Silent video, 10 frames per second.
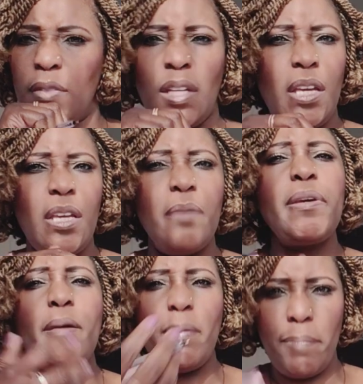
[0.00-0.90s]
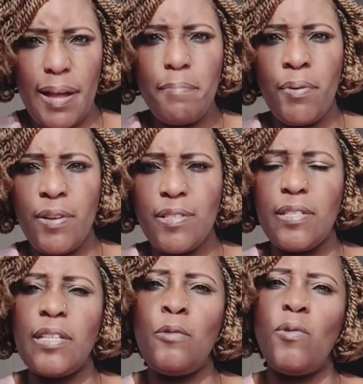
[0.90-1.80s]
he became a bad
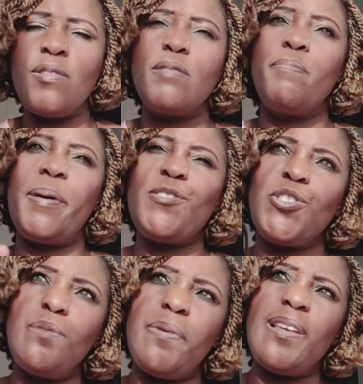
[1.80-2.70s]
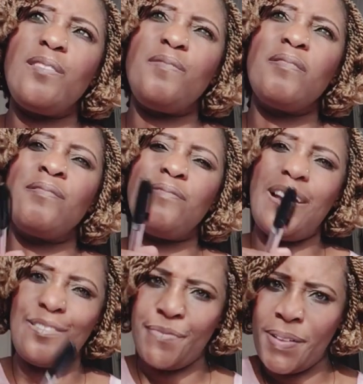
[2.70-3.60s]
person. He was Bathsheba's
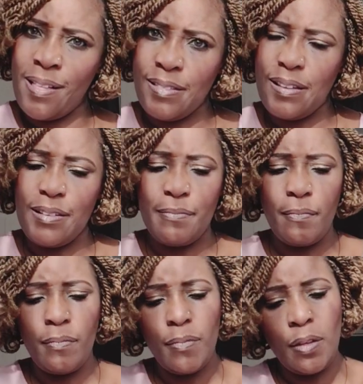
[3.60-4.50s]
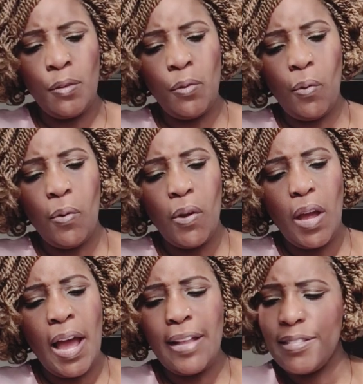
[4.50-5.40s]
grandfather, you know.
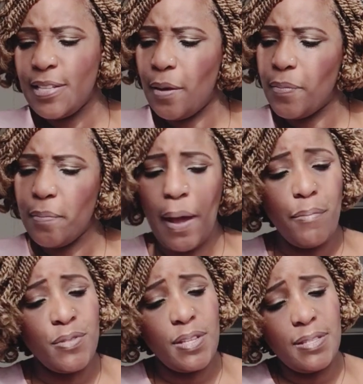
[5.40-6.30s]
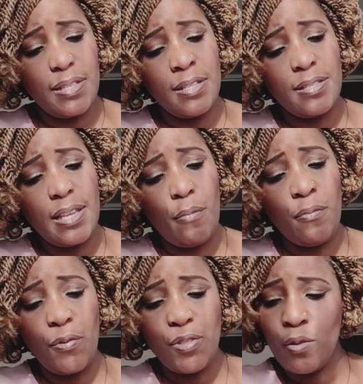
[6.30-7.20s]
And the Bible says in Psalm
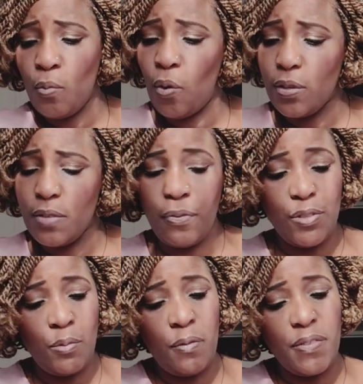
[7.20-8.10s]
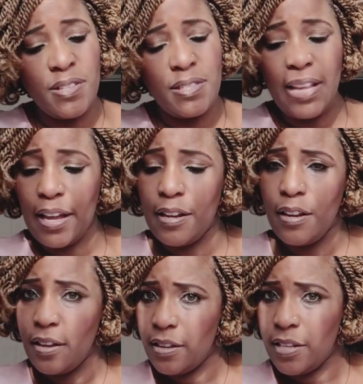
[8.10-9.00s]
41 verse 9,
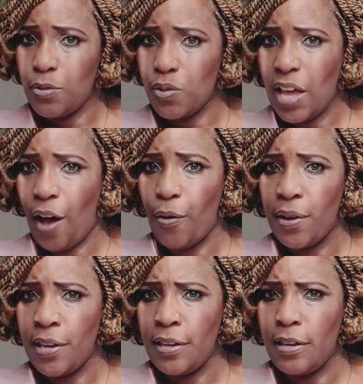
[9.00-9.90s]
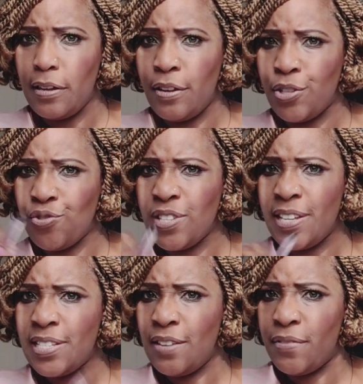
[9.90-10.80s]
this was how he
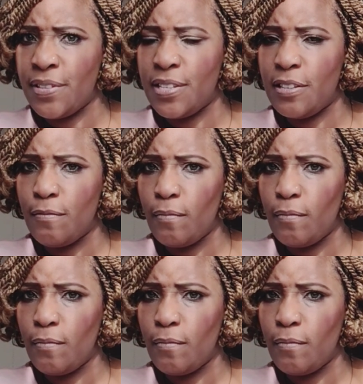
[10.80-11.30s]
treated David,